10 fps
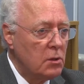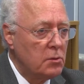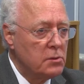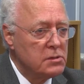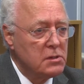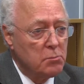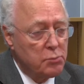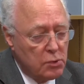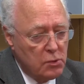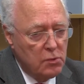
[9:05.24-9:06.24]
tolerance
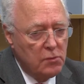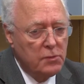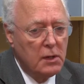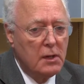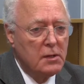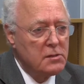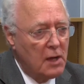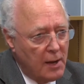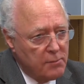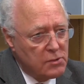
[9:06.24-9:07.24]
improved,
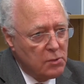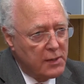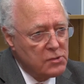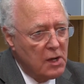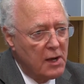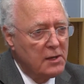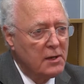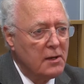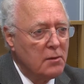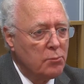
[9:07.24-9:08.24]
time to
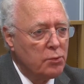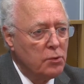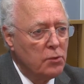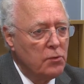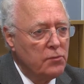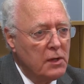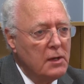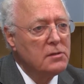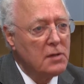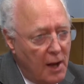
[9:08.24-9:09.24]
angina improved,
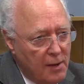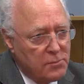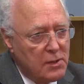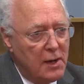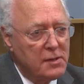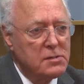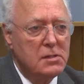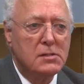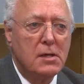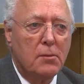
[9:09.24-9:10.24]
time to
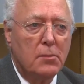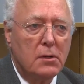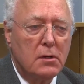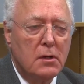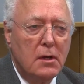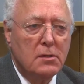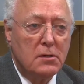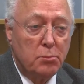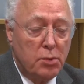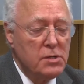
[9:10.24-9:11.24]
ST segment
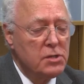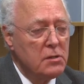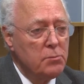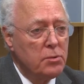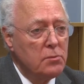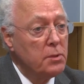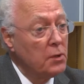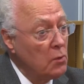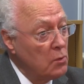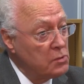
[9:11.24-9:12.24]
depression improved, but
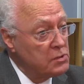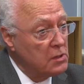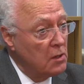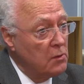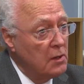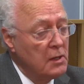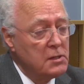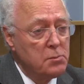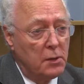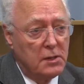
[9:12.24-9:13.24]
also
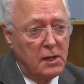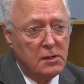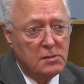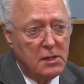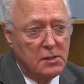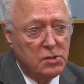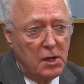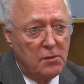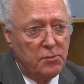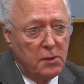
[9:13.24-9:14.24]
spontaneous
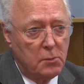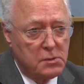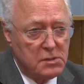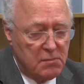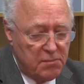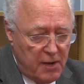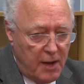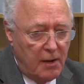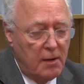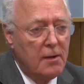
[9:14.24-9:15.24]
angina frequency
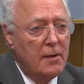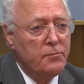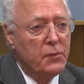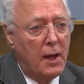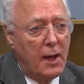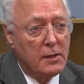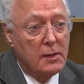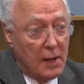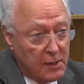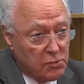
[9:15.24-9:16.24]
fell and
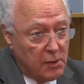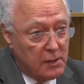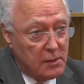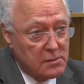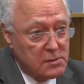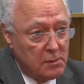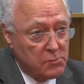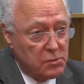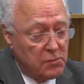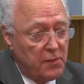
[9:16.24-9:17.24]
nitrate
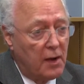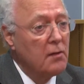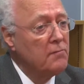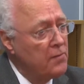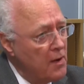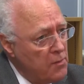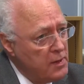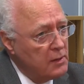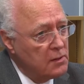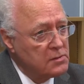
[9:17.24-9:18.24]
consumption fell.
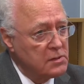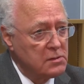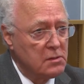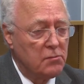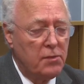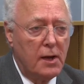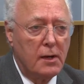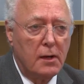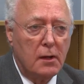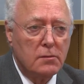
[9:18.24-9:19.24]
Very consistent
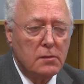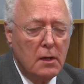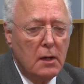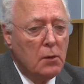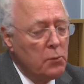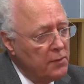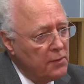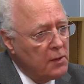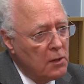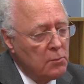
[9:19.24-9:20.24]
findings. With
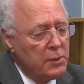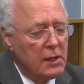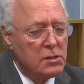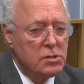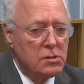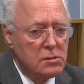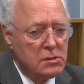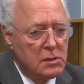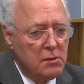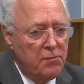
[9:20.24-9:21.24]
other
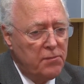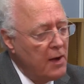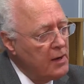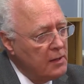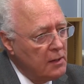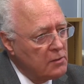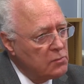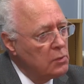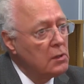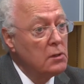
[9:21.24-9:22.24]
combinations, the
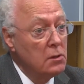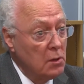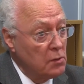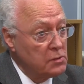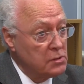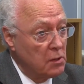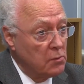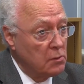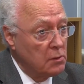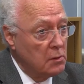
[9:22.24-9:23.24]
findings were not so
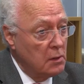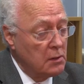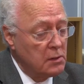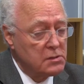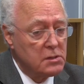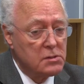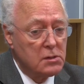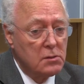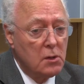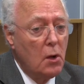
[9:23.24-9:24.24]

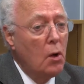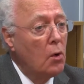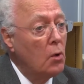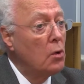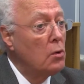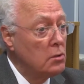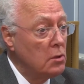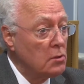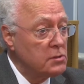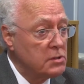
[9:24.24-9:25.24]
consistent or
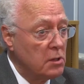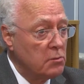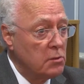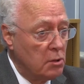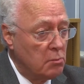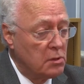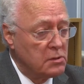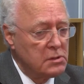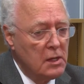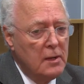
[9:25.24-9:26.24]
not so
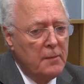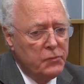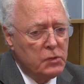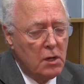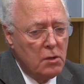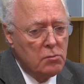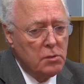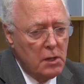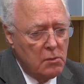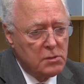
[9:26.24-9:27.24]
numerous. So
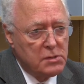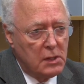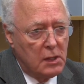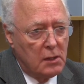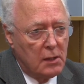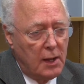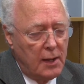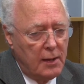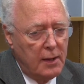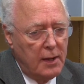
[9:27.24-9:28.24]
ranolazine,
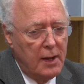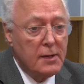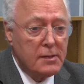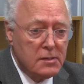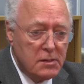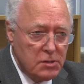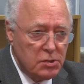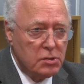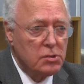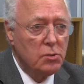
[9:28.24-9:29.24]
in
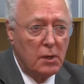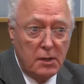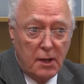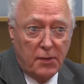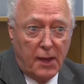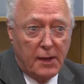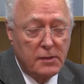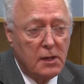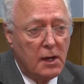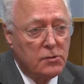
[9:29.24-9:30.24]
addition to another
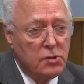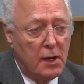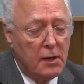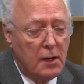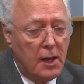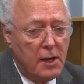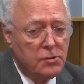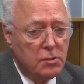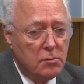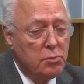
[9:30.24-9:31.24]
anti-anginal
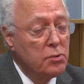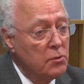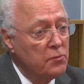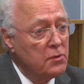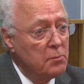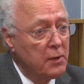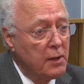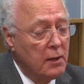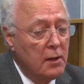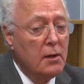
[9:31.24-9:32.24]
agent, proved to
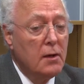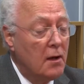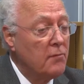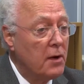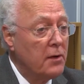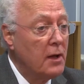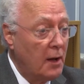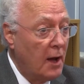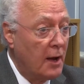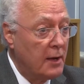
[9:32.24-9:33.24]
be a very
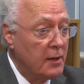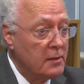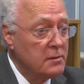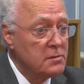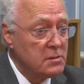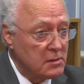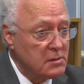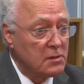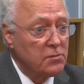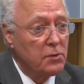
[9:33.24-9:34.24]
highly
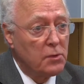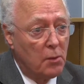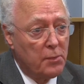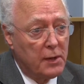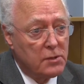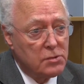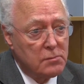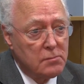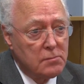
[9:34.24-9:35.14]
successful combination.